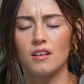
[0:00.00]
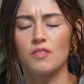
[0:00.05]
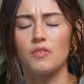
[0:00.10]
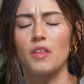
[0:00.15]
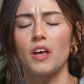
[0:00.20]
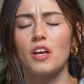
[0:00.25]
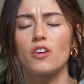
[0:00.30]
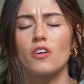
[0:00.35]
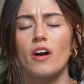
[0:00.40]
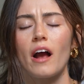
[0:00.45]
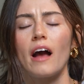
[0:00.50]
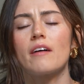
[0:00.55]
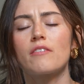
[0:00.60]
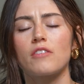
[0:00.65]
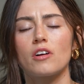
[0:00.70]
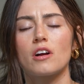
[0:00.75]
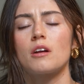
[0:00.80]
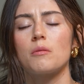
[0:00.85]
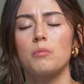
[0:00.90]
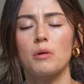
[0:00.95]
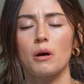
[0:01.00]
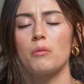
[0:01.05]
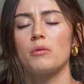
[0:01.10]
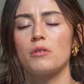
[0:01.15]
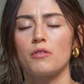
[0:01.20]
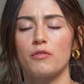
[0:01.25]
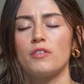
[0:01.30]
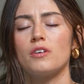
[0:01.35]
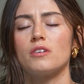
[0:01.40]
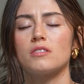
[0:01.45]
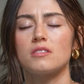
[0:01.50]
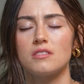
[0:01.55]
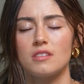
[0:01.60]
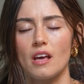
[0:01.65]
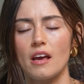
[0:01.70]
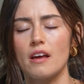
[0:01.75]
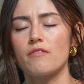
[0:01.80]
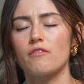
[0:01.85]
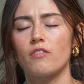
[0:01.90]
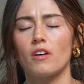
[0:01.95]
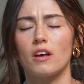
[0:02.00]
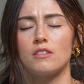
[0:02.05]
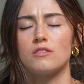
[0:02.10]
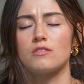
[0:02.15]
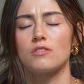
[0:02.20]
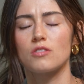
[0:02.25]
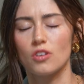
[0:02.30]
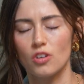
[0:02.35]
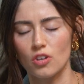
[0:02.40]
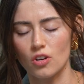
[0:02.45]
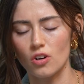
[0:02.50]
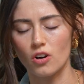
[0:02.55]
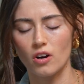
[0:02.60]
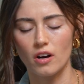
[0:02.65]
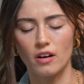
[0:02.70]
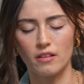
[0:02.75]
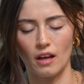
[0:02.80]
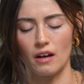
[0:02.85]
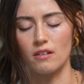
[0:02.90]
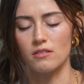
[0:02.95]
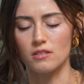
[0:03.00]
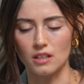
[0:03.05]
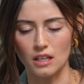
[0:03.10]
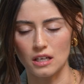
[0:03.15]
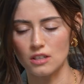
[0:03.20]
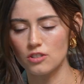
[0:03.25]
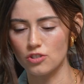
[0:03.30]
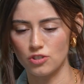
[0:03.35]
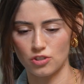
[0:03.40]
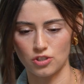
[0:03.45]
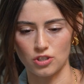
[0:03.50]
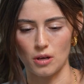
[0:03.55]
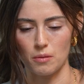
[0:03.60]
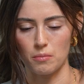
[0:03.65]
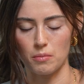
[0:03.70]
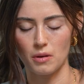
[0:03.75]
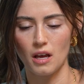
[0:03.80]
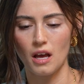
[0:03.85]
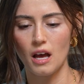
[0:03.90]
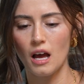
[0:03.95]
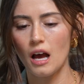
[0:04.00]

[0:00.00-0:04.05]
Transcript: that you're ever going to be able to feel safe and secure in that relationship.